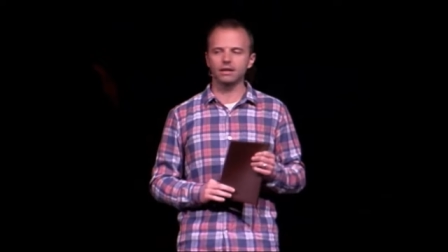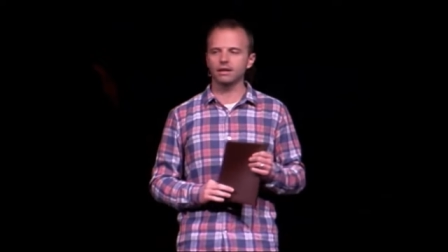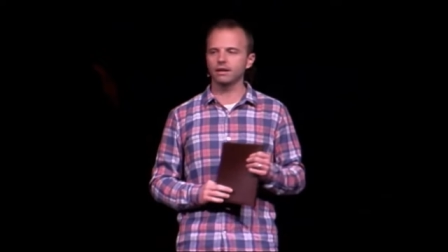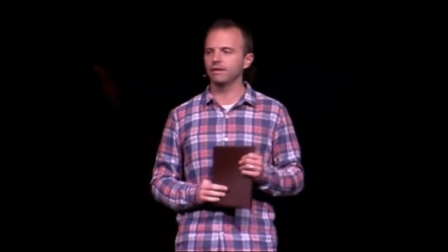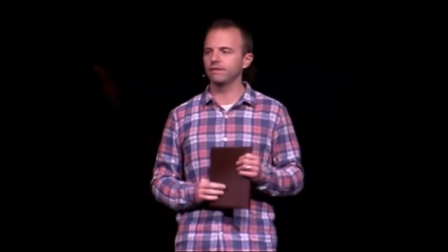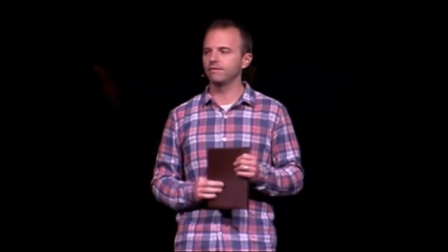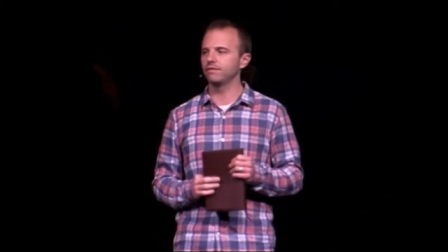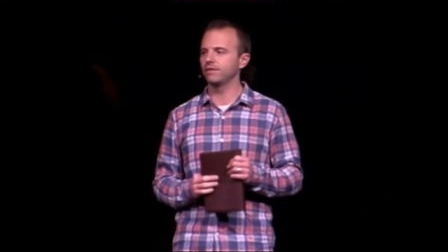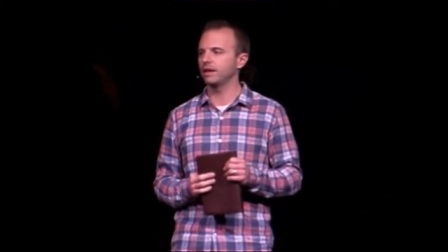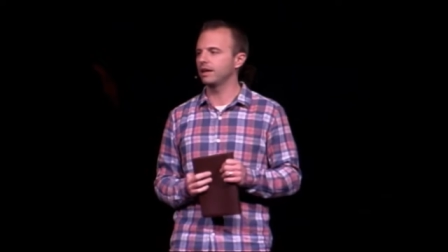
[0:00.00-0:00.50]

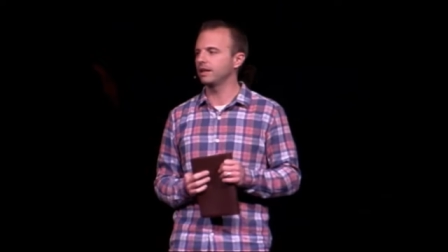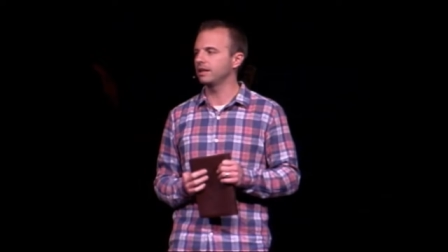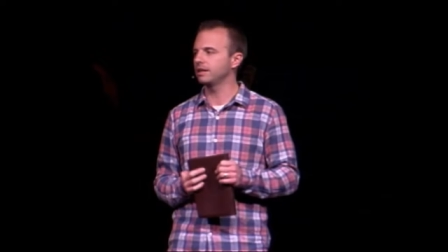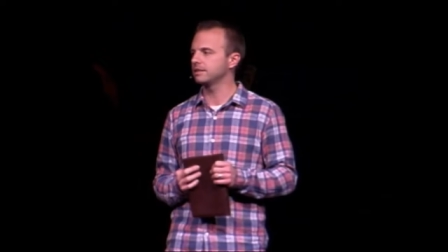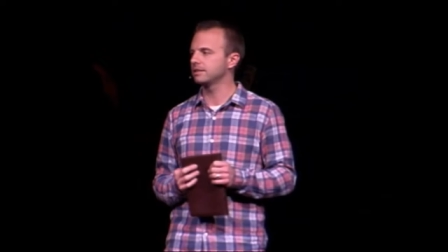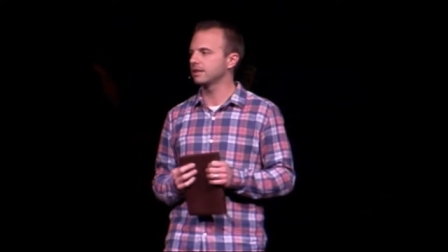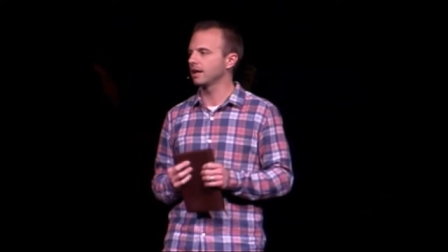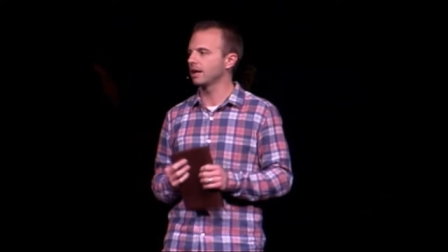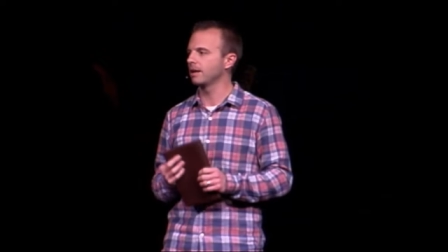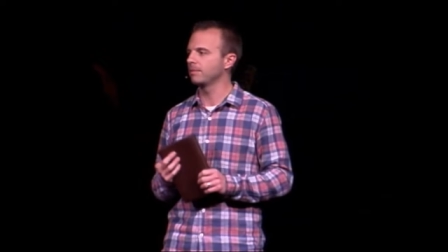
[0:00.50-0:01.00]
of any
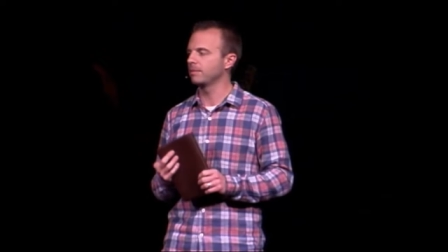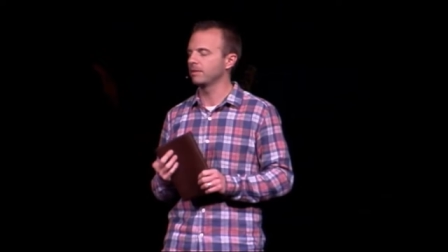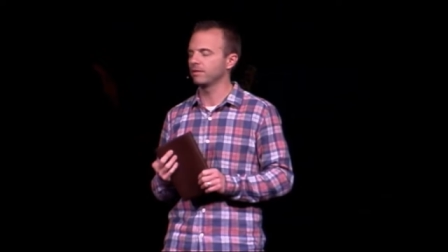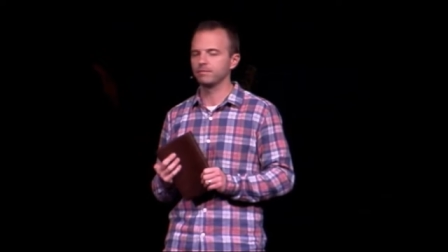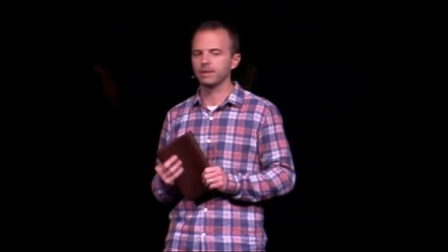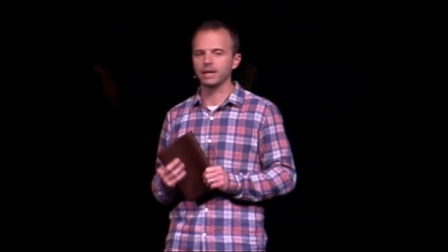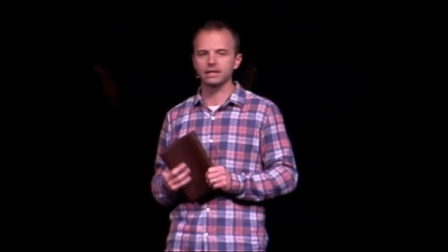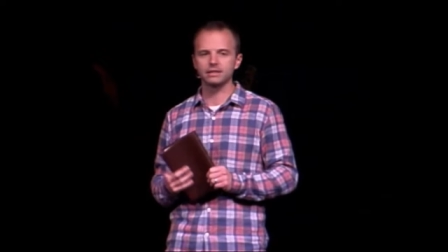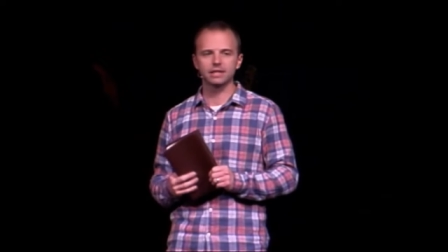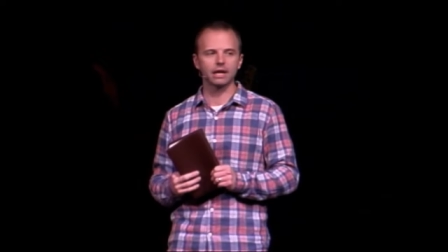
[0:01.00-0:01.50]
time of
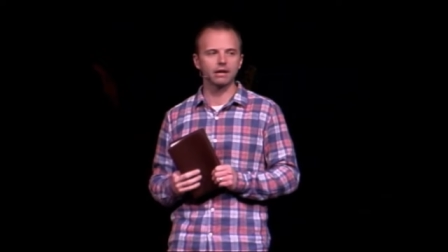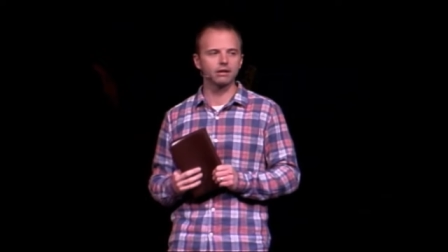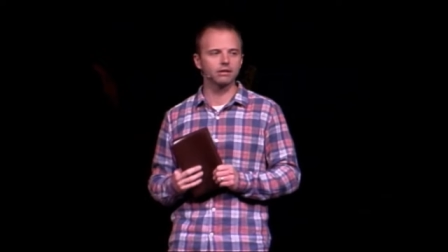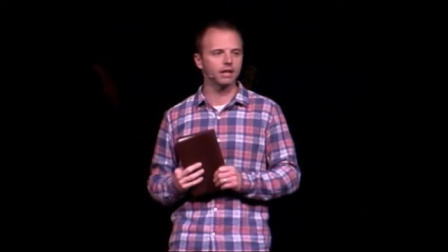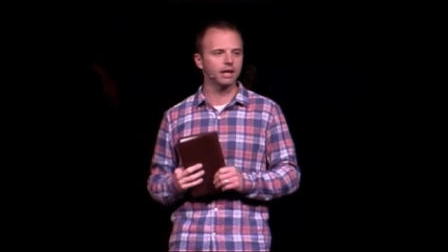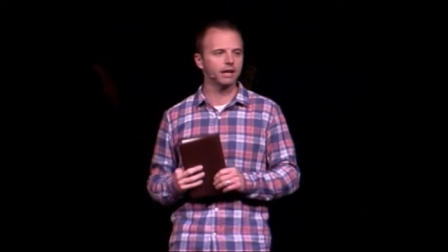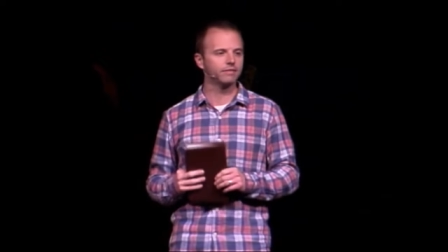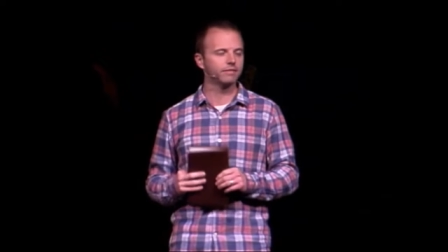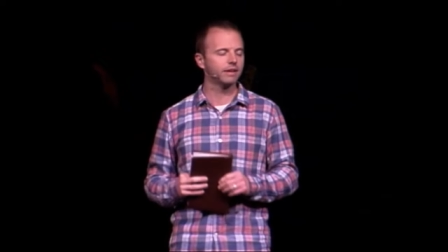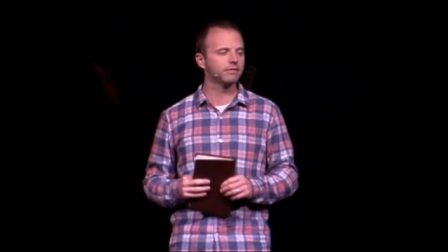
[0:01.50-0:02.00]
my entire
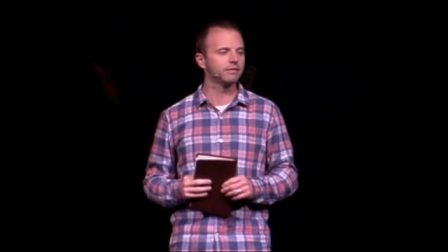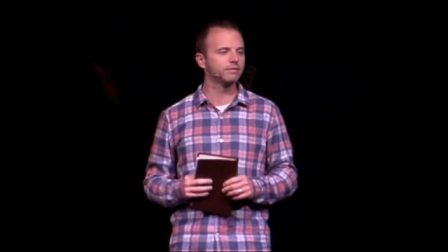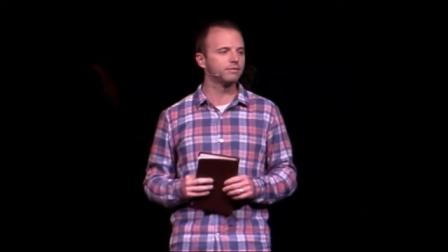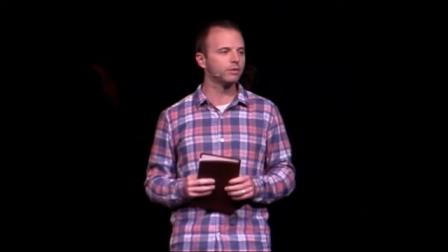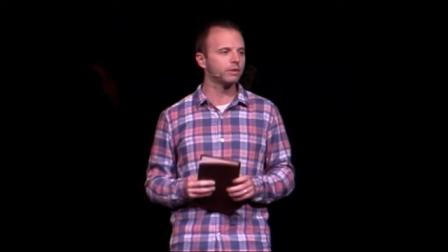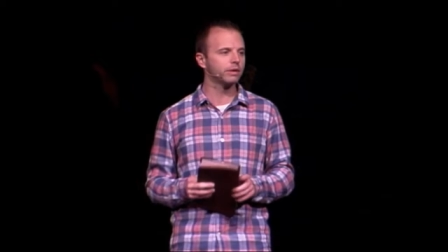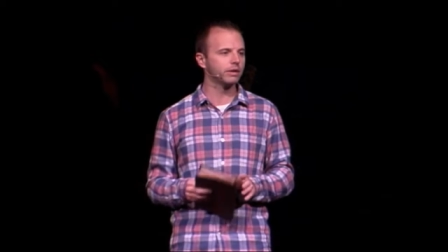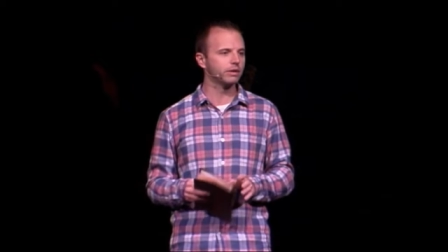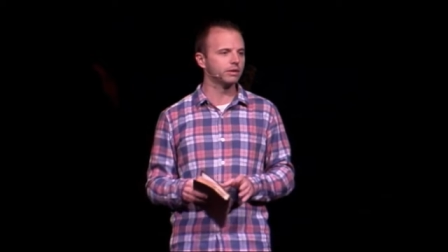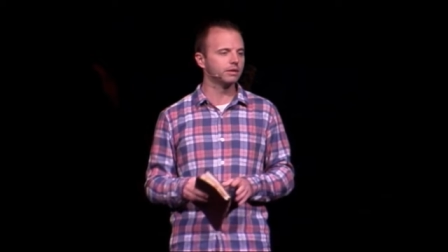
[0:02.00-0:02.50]
life, I have a
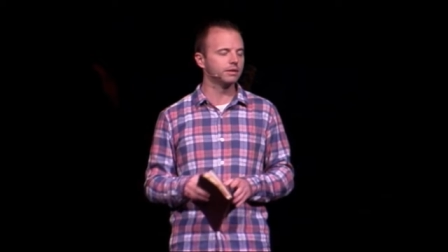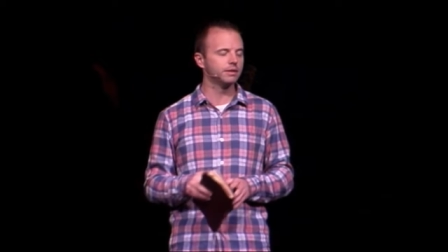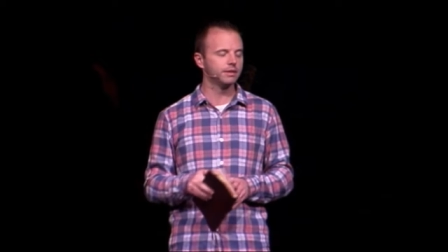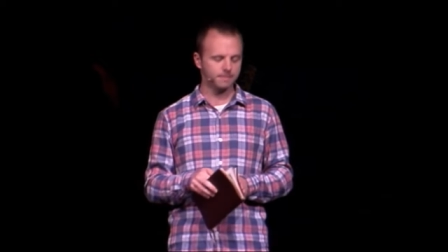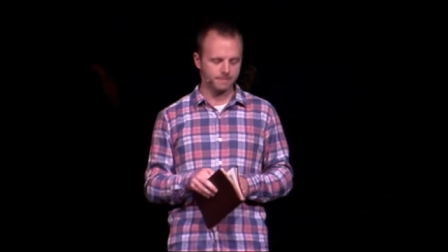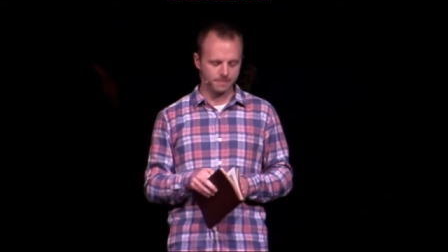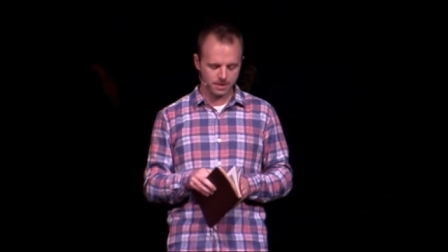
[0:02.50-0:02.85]
four year old,